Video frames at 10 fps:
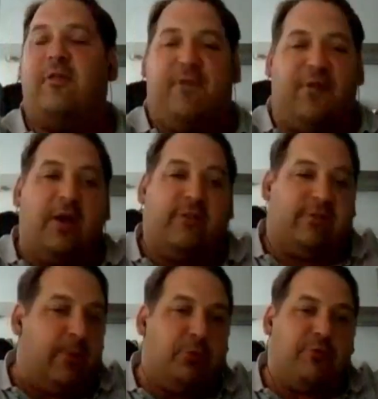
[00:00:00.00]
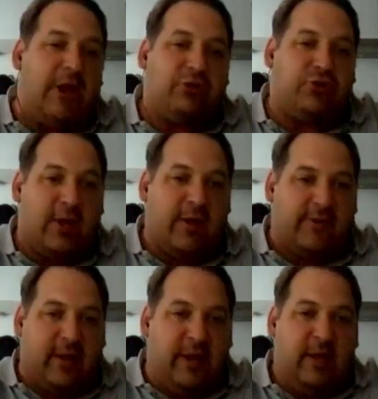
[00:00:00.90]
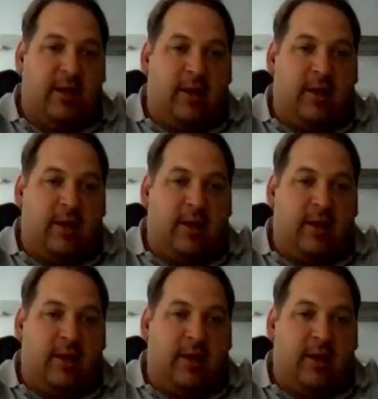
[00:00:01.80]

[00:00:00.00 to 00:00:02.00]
the first double round Jersey,